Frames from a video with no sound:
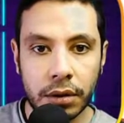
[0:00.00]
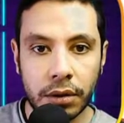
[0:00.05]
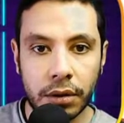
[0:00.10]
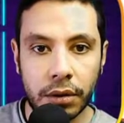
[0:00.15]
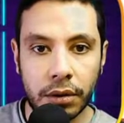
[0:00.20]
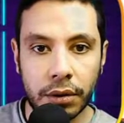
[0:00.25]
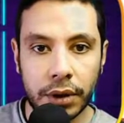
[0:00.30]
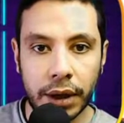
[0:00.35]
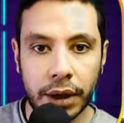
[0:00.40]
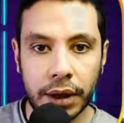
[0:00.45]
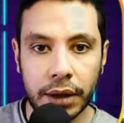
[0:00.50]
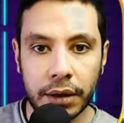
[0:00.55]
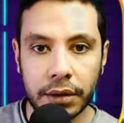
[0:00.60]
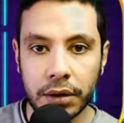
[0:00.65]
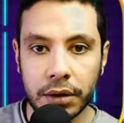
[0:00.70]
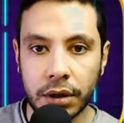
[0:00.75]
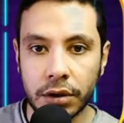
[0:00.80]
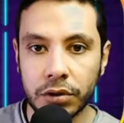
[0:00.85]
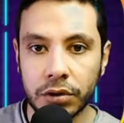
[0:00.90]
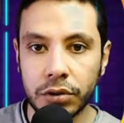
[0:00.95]
Okay,
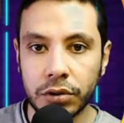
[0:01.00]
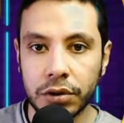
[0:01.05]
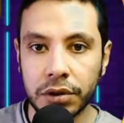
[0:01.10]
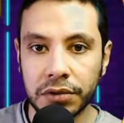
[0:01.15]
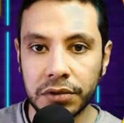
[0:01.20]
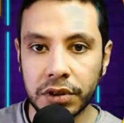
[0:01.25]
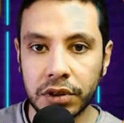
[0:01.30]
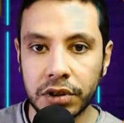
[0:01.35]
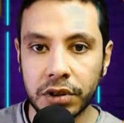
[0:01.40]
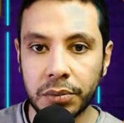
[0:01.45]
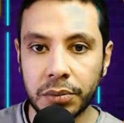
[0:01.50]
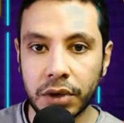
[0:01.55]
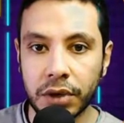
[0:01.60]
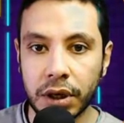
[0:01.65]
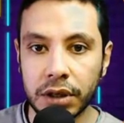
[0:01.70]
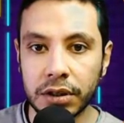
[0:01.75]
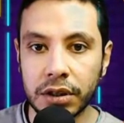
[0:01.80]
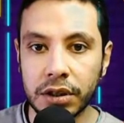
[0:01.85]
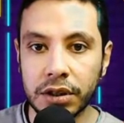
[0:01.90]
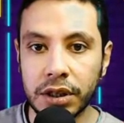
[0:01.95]
there are two different
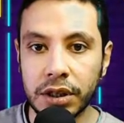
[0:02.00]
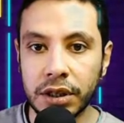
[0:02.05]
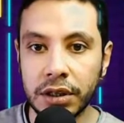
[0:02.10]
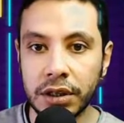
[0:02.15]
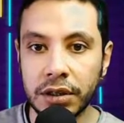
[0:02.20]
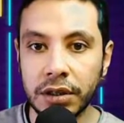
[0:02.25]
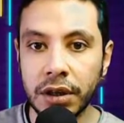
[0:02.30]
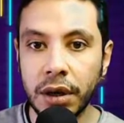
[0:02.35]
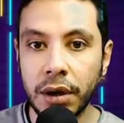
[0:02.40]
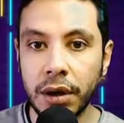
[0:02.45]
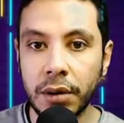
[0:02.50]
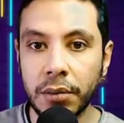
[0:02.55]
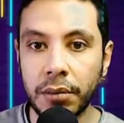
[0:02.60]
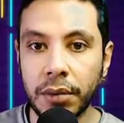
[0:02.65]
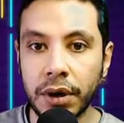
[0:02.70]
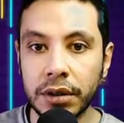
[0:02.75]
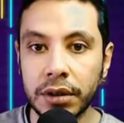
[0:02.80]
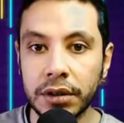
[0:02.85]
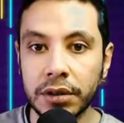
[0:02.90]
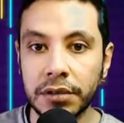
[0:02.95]
prices here,
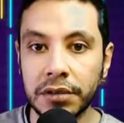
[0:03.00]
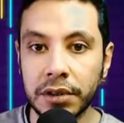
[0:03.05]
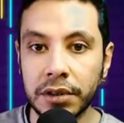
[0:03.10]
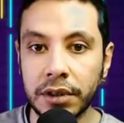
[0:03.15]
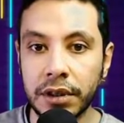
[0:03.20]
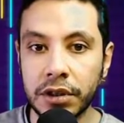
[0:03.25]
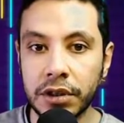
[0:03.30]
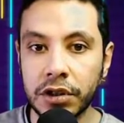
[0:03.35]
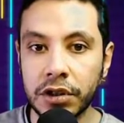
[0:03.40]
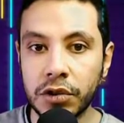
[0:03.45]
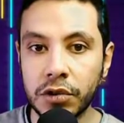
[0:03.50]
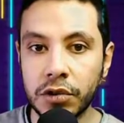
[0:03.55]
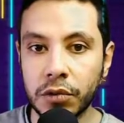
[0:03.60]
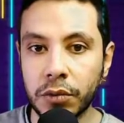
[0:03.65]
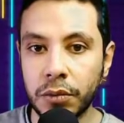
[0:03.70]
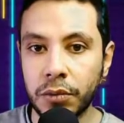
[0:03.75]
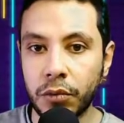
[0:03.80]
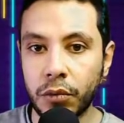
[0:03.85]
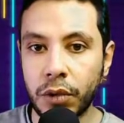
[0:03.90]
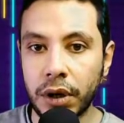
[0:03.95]
but this
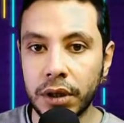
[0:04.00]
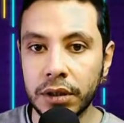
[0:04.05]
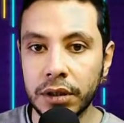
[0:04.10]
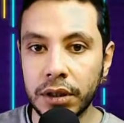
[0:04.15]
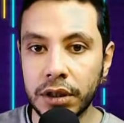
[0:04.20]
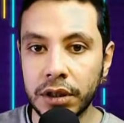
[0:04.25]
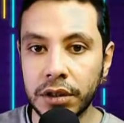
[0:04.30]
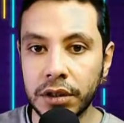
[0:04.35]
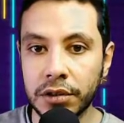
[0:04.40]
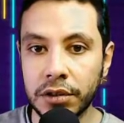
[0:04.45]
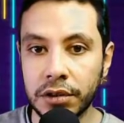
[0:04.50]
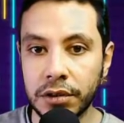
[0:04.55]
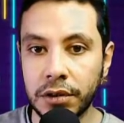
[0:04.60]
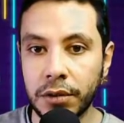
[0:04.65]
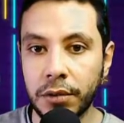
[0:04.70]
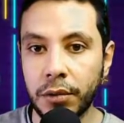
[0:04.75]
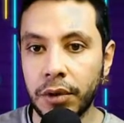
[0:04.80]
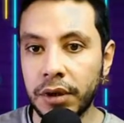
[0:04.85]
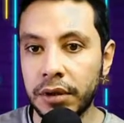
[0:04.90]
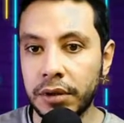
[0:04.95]
one is
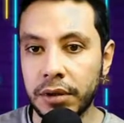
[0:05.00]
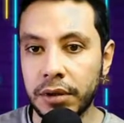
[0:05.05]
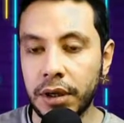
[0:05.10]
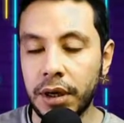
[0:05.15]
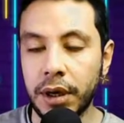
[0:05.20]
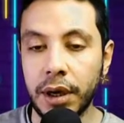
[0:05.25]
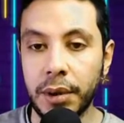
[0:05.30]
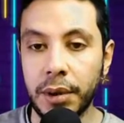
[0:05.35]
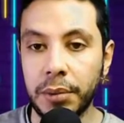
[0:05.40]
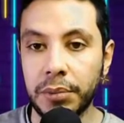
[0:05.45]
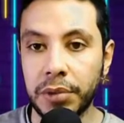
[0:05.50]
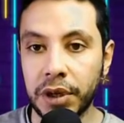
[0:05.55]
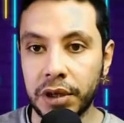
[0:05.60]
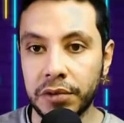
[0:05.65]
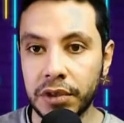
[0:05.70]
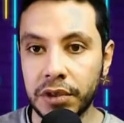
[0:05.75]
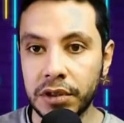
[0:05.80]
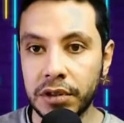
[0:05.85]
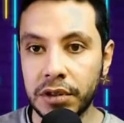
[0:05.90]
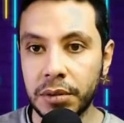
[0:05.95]
with
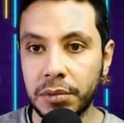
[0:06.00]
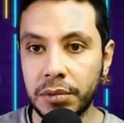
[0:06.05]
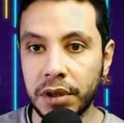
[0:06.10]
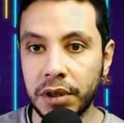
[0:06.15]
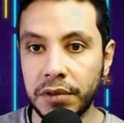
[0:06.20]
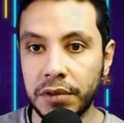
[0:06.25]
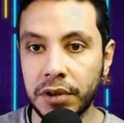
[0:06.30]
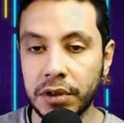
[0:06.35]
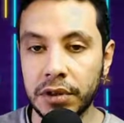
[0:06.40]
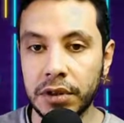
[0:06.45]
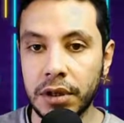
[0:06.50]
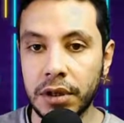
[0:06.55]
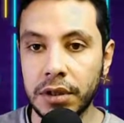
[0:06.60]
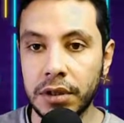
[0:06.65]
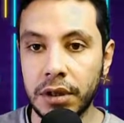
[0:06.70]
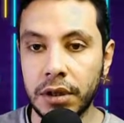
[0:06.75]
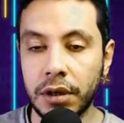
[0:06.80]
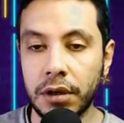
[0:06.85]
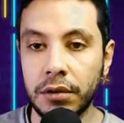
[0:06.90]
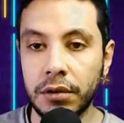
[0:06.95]
breakfast. Breakfast is
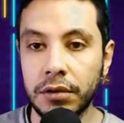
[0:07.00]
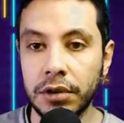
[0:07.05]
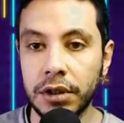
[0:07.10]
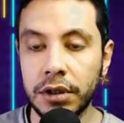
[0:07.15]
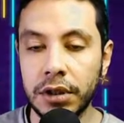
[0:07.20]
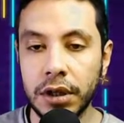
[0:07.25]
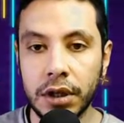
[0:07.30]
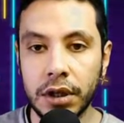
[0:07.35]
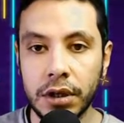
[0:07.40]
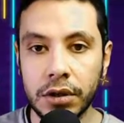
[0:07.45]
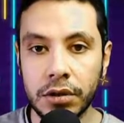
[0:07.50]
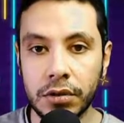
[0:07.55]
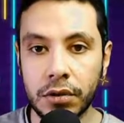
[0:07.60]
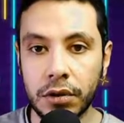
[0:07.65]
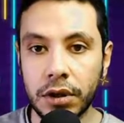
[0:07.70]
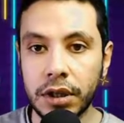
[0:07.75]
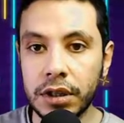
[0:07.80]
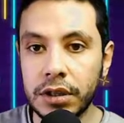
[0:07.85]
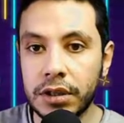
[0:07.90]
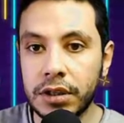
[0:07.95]
included. So
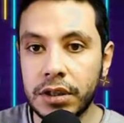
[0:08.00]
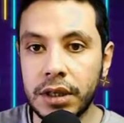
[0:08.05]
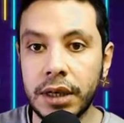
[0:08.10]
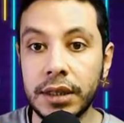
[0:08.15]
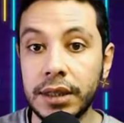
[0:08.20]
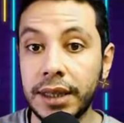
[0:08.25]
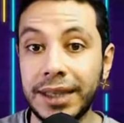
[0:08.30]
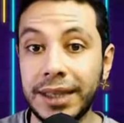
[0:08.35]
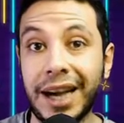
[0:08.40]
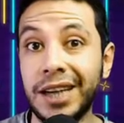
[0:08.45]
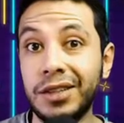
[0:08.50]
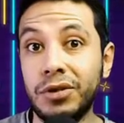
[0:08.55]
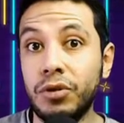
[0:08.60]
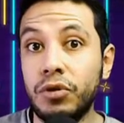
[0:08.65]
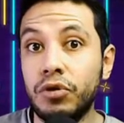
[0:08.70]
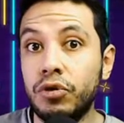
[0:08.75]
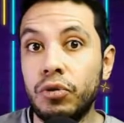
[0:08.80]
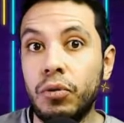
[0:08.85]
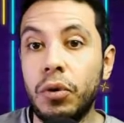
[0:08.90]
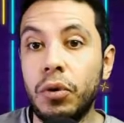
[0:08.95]
let's say that I
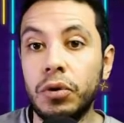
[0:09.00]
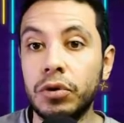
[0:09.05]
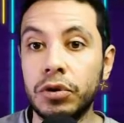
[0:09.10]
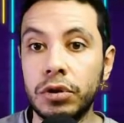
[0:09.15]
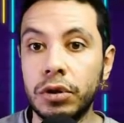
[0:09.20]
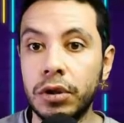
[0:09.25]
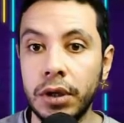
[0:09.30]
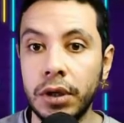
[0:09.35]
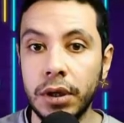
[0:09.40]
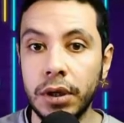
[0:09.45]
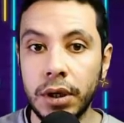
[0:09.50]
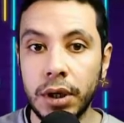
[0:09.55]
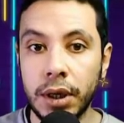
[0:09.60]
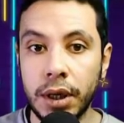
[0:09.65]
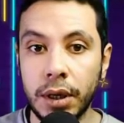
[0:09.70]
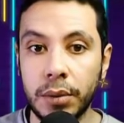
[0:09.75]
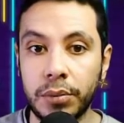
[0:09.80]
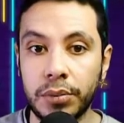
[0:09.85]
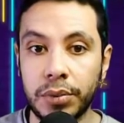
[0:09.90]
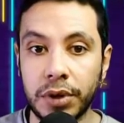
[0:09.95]
don't want
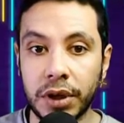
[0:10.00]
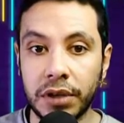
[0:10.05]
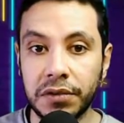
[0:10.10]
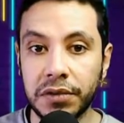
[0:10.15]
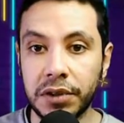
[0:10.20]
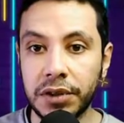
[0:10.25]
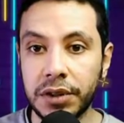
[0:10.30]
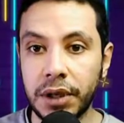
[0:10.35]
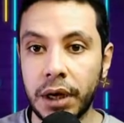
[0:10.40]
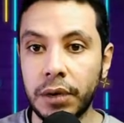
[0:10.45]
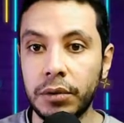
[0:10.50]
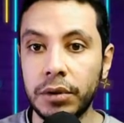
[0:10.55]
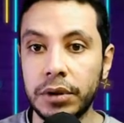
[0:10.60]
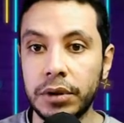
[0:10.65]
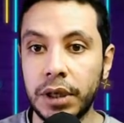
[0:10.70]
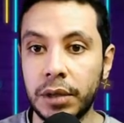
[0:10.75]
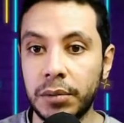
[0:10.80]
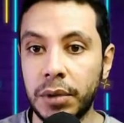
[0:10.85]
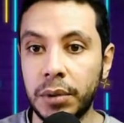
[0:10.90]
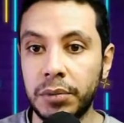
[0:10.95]
a breakfast. I will
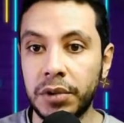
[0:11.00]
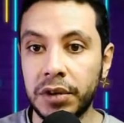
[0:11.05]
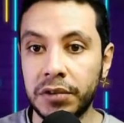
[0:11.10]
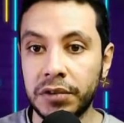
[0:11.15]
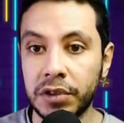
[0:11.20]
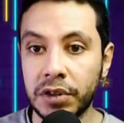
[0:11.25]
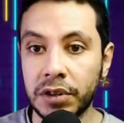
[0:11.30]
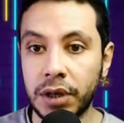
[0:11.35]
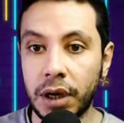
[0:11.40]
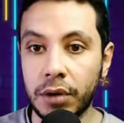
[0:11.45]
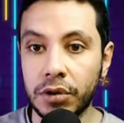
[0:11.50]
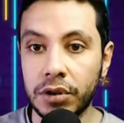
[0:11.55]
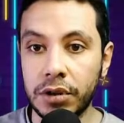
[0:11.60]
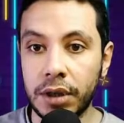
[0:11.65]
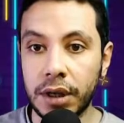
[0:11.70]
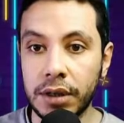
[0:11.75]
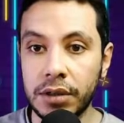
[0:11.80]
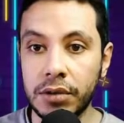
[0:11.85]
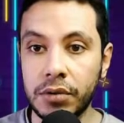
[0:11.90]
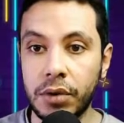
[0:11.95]
take my breakfast
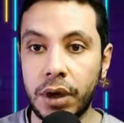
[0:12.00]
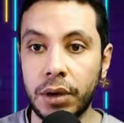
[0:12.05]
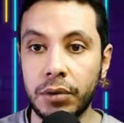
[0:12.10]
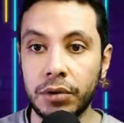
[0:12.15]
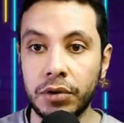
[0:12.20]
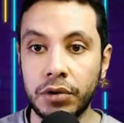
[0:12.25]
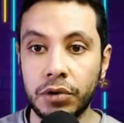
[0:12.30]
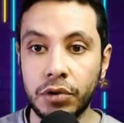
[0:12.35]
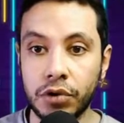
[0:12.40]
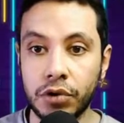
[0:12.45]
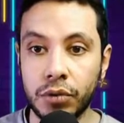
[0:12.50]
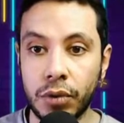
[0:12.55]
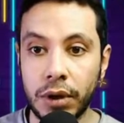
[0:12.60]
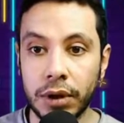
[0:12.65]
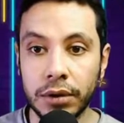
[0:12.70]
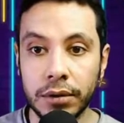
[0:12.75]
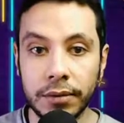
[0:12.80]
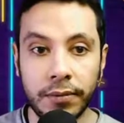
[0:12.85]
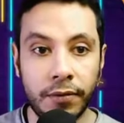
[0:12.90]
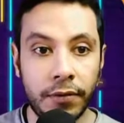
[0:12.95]
outside, so I will choose
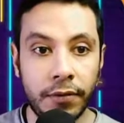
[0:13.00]
one.